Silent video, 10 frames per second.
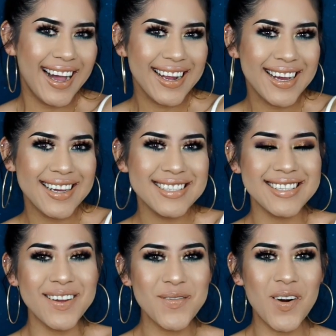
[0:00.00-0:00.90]
Hi
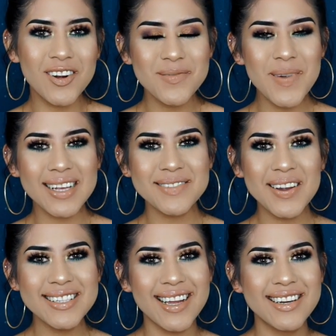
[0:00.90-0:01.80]
guys, and welcome back to
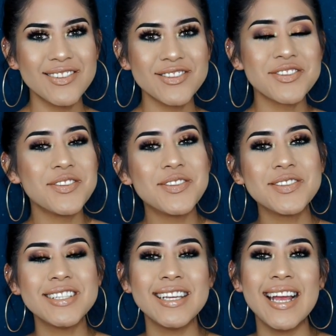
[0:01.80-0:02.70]
my channel.
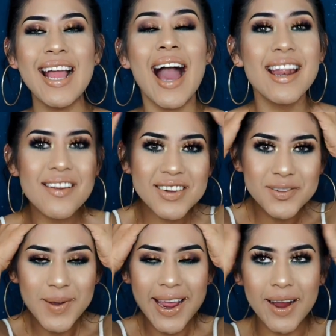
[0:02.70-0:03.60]
So today I didn't even
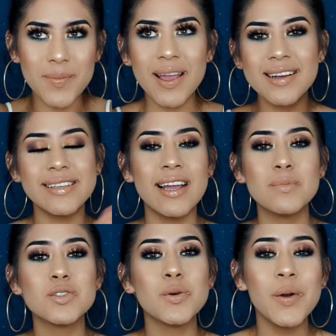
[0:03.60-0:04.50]
do my hair because I
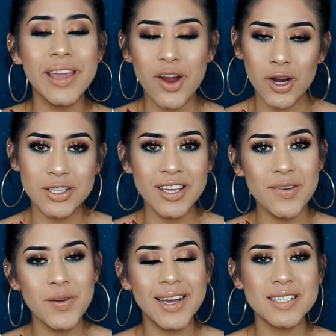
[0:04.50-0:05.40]
am so eager to
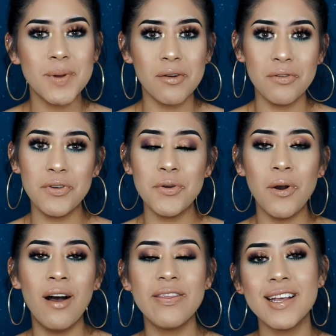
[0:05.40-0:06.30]
give you guys my
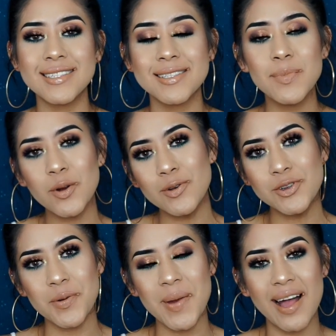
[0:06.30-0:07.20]
review on this
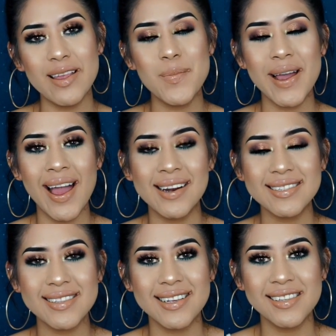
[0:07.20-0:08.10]
Subculture palette by
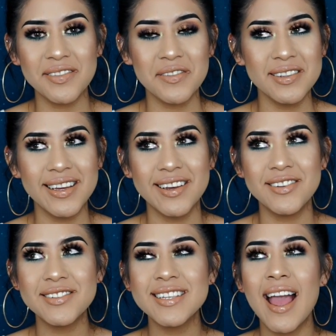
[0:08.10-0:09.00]
Anastasia Beverly
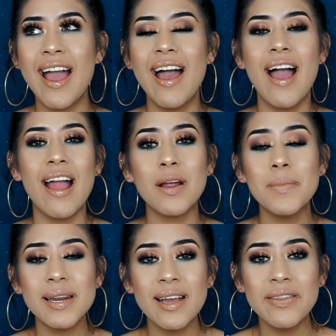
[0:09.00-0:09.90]
Hills.
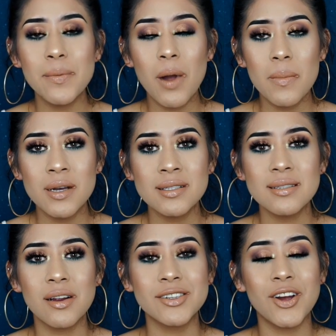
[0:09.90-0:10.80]
Everybody and their
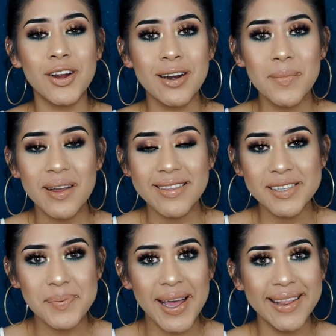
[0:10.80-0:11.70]
mamas are talking about
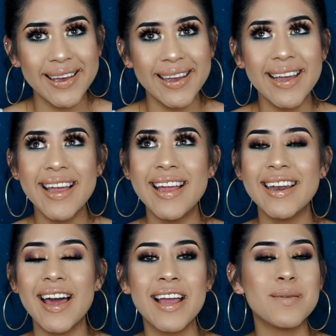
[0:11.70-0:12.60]
this palette
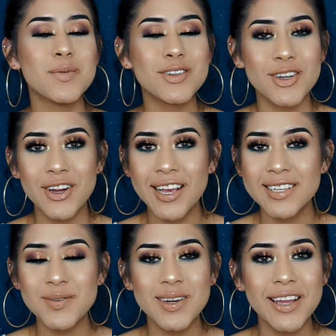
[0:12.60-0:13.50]
and I am sure
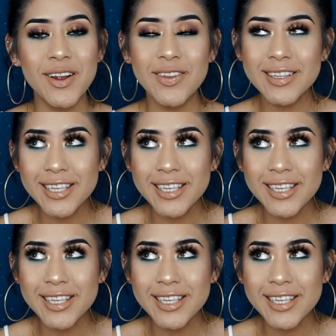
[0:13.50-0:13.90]
you guys want to hear the